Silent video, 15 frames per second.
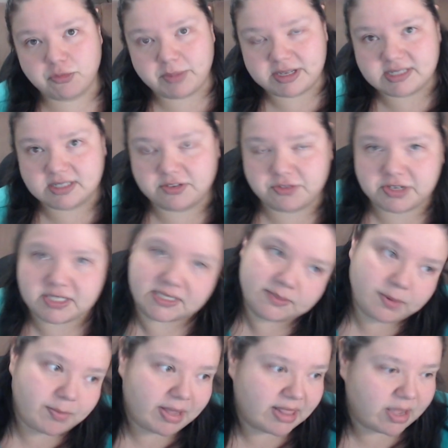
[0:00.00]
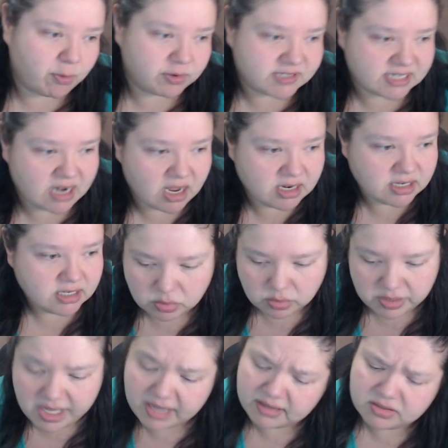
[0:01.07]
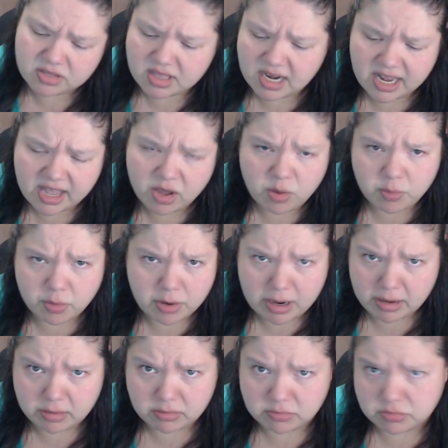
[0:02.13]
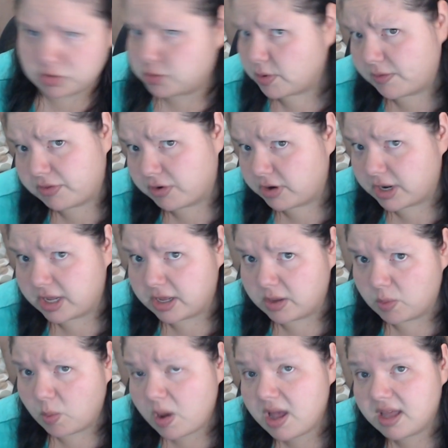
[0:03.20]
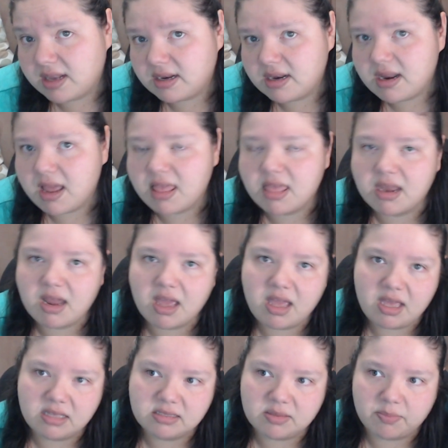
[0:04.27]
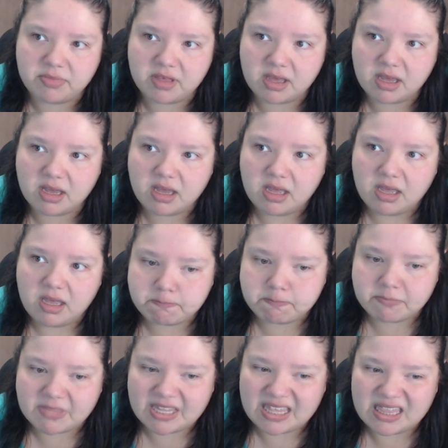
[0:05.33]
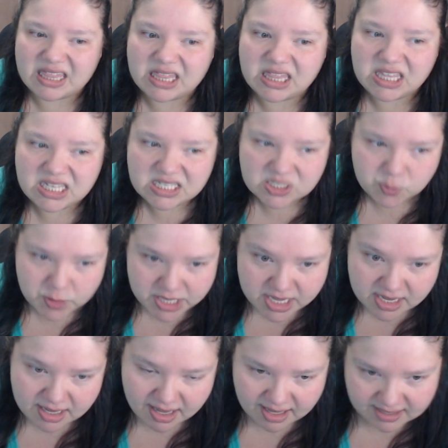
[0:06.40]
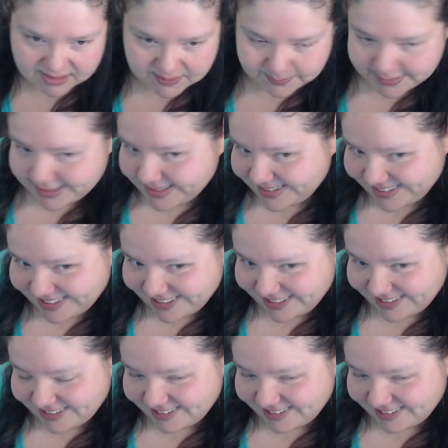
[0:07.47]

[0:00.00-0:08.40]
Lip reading: a difference, but my light wasn't on. Yeah, so then I get home around 12:31, and then I eat something. This week has been